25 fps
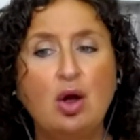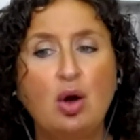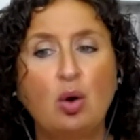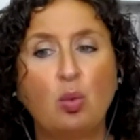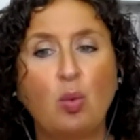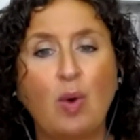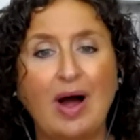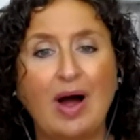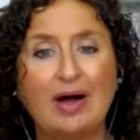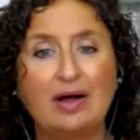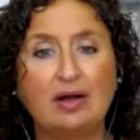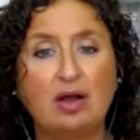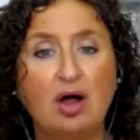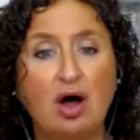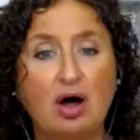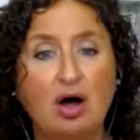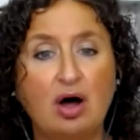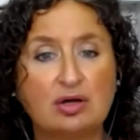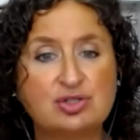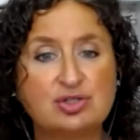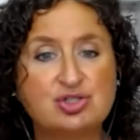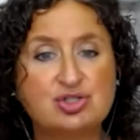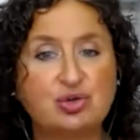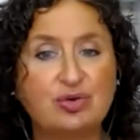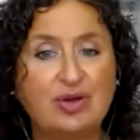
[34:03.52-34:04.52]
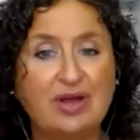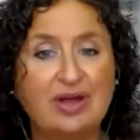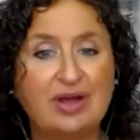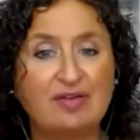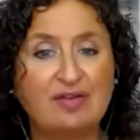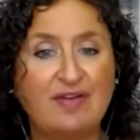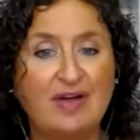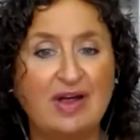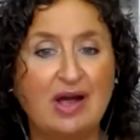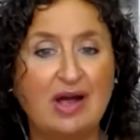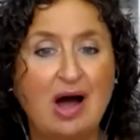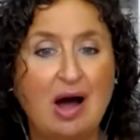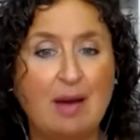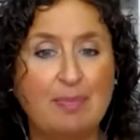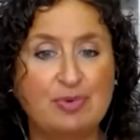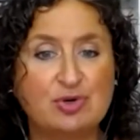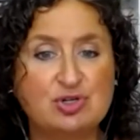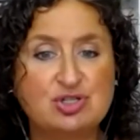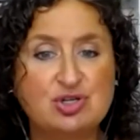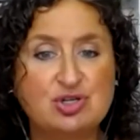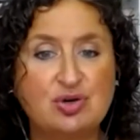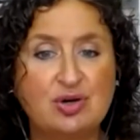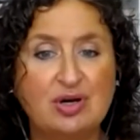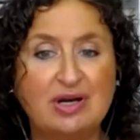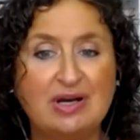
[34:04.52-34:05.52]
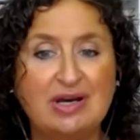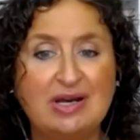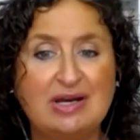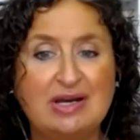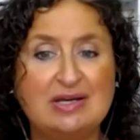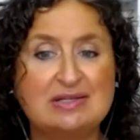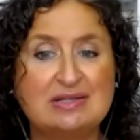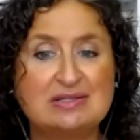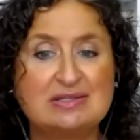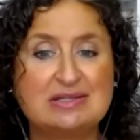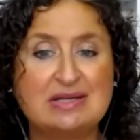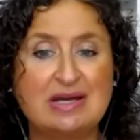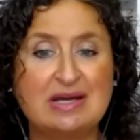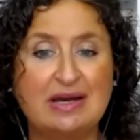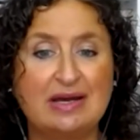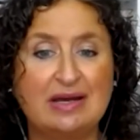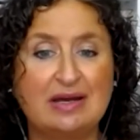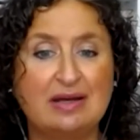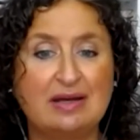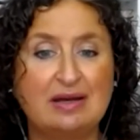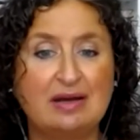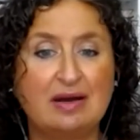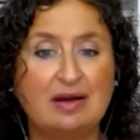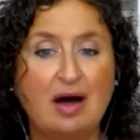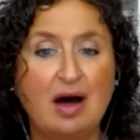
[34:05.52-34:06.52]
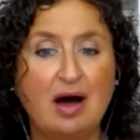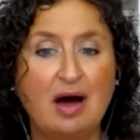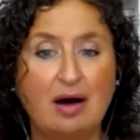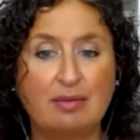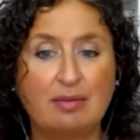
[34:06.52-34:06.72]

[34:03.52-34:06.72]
while also giving opportunities in